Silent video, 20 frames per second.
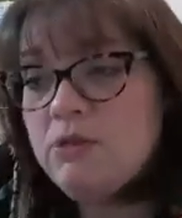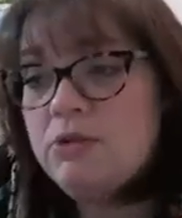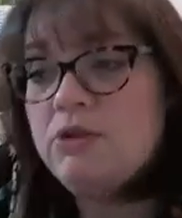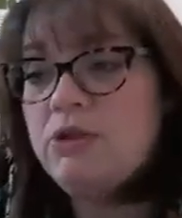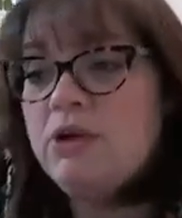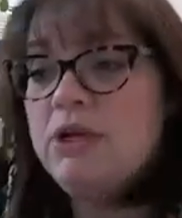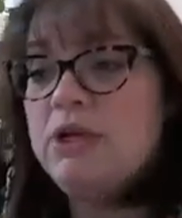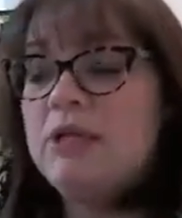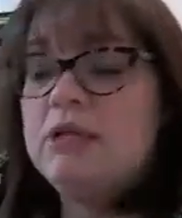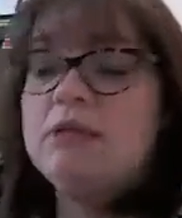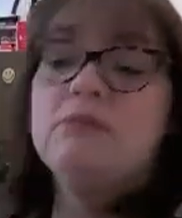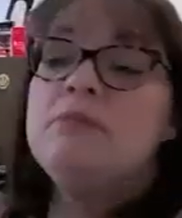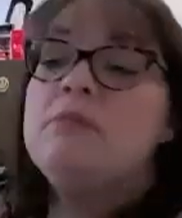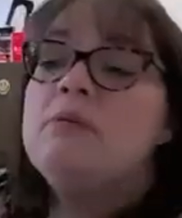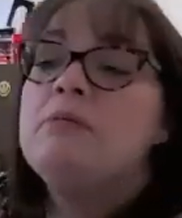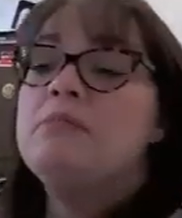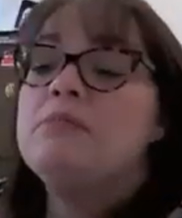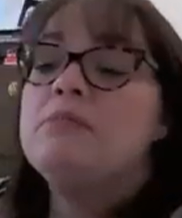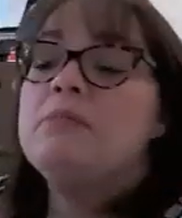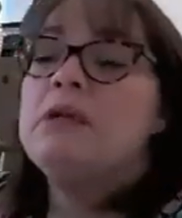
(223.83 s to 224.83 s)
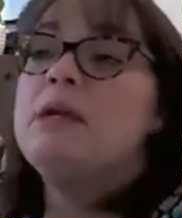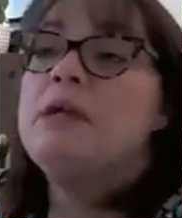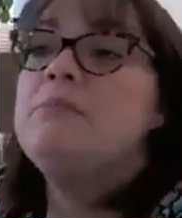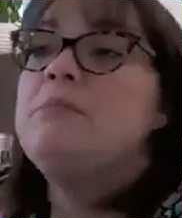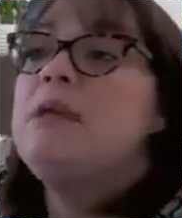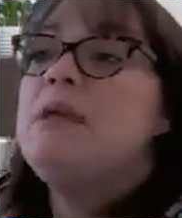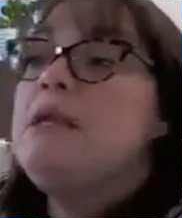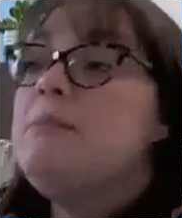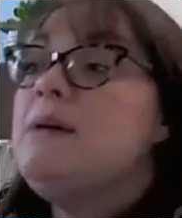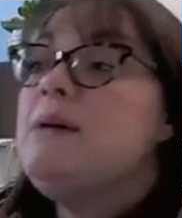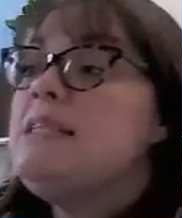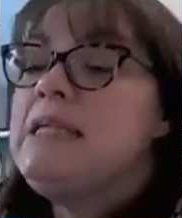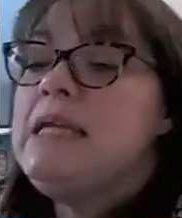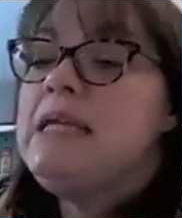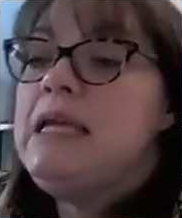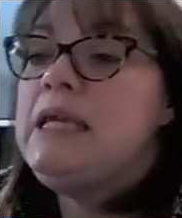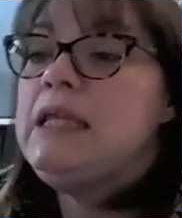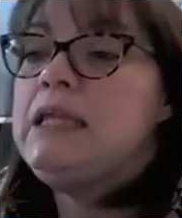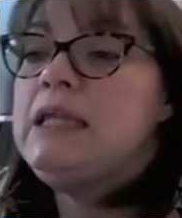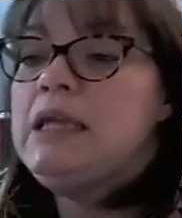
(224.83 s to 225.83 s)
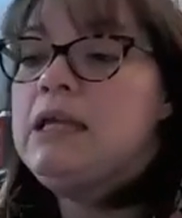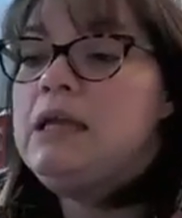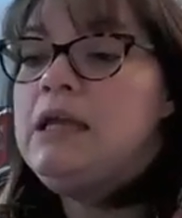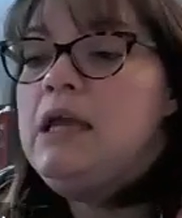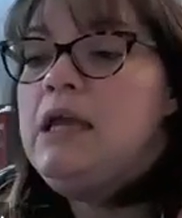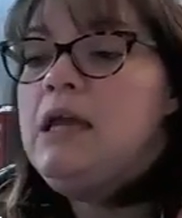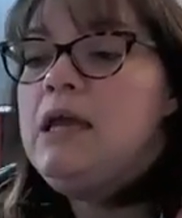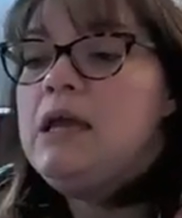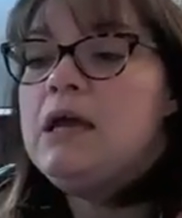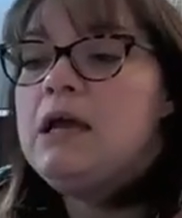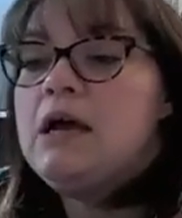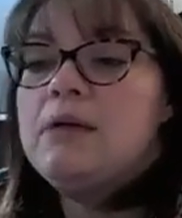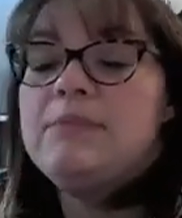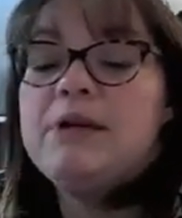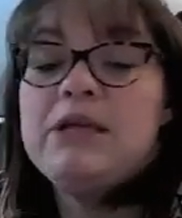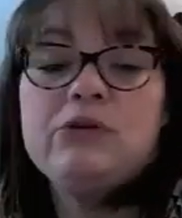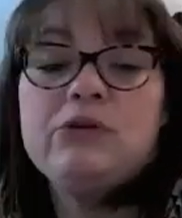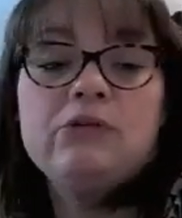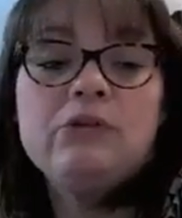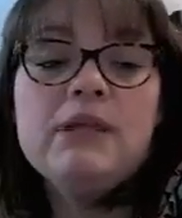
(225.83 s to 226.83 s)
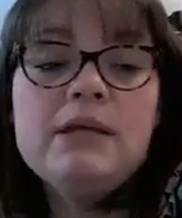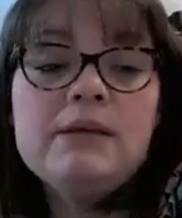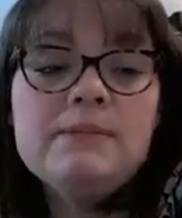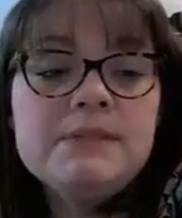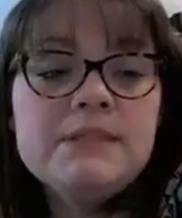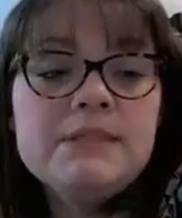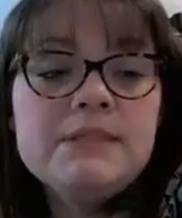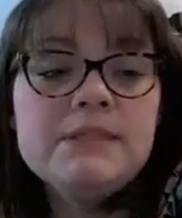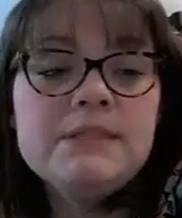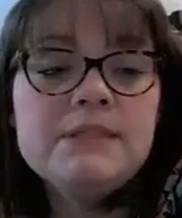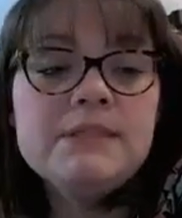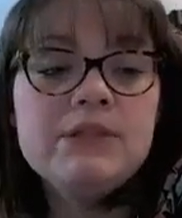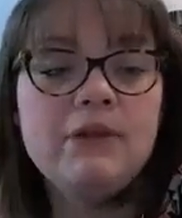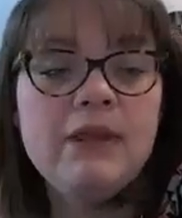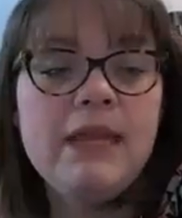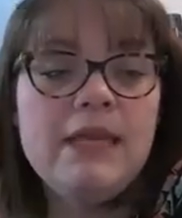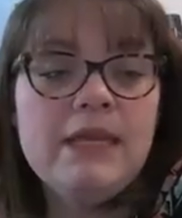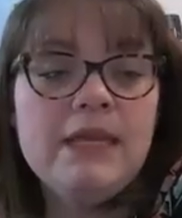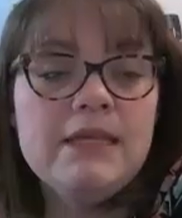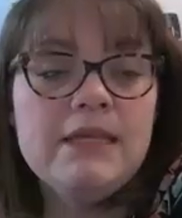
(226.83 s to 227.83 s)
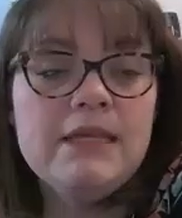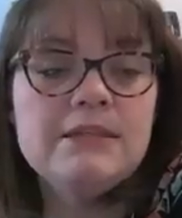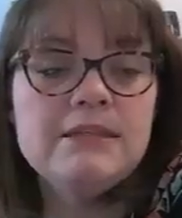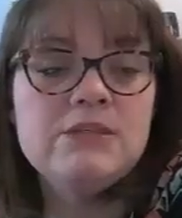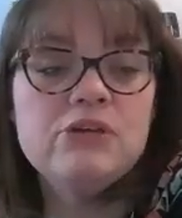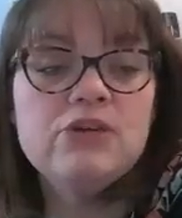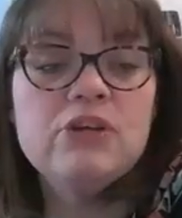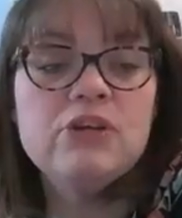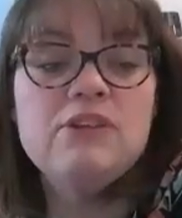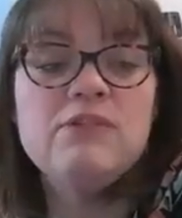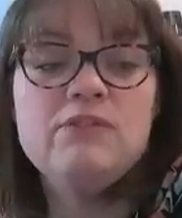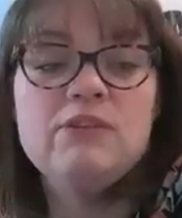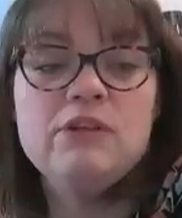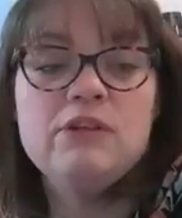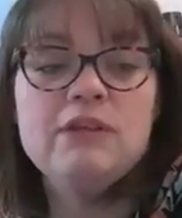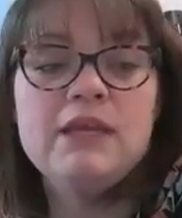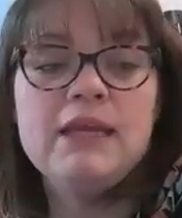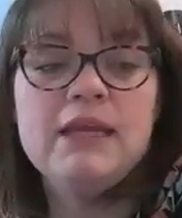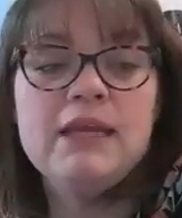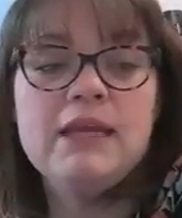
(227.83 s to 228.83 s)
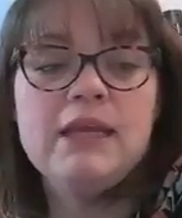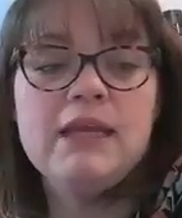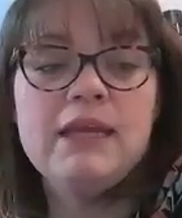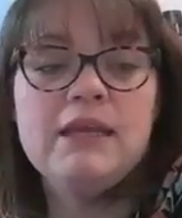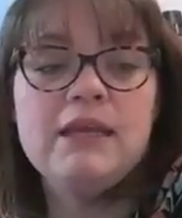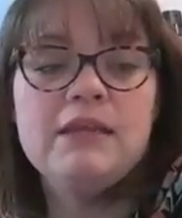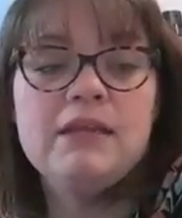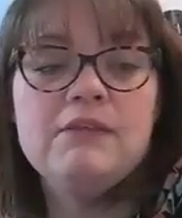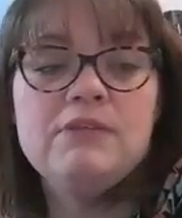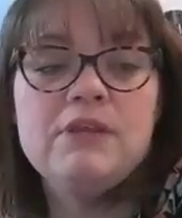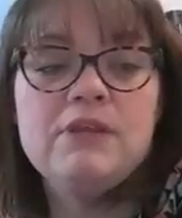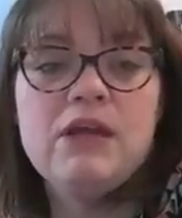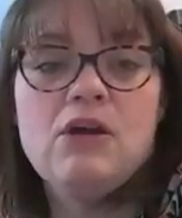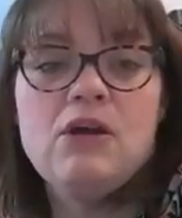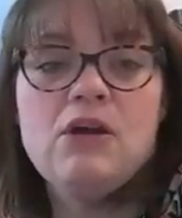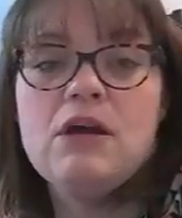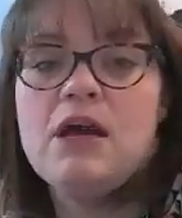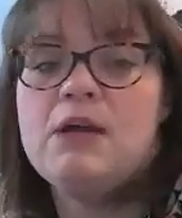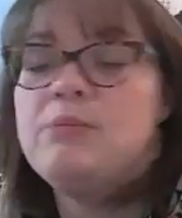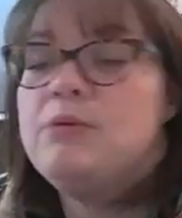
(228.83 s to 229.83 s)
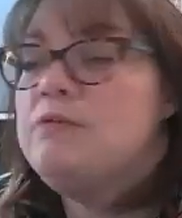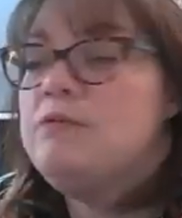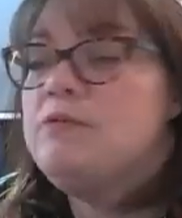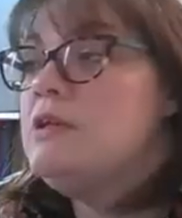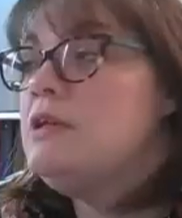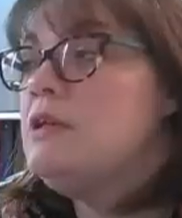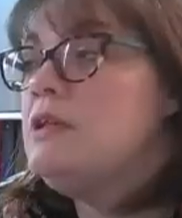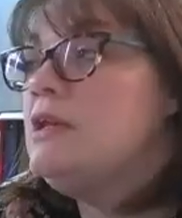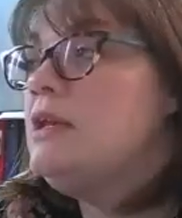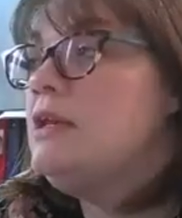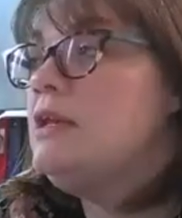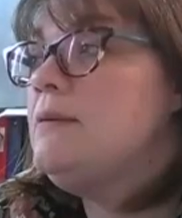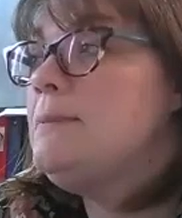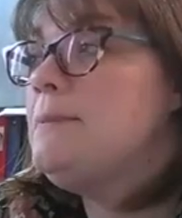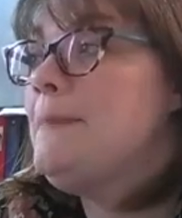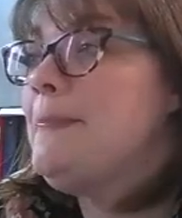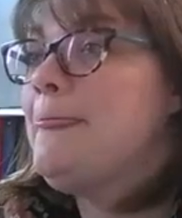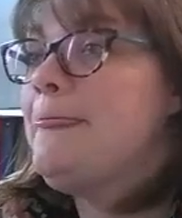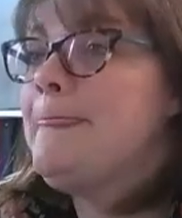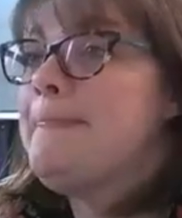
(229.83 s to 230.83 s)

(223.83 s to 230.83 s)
And they're going to complain about tingling in their lips and their hands, and they're going to feel lightheaded if they are hyperventilating.